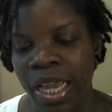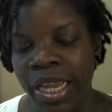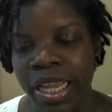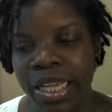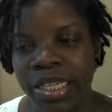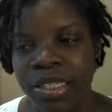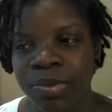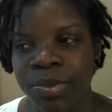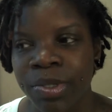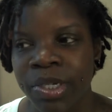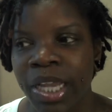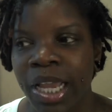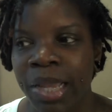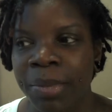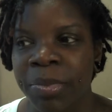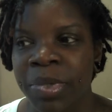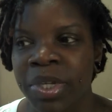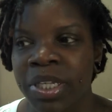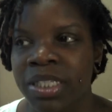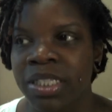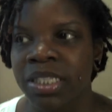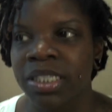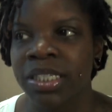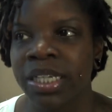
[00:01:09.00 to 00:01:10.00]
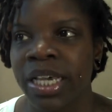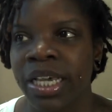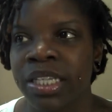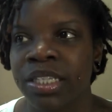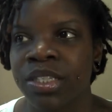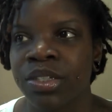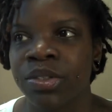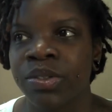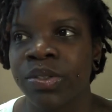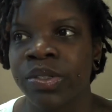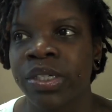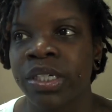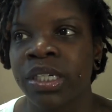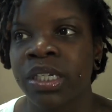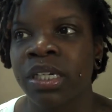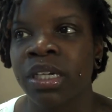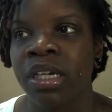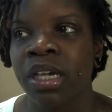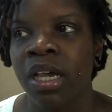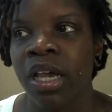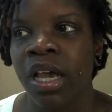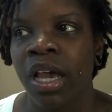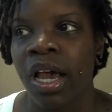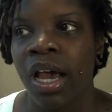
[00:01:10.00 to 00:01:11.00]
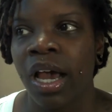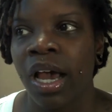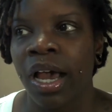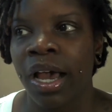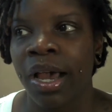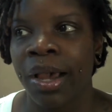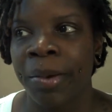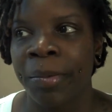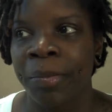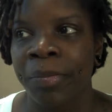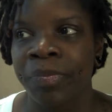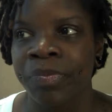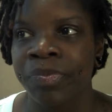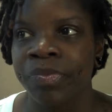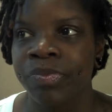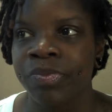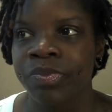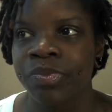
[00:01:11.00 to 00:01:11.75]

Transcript: I guess what got me into tattooing um,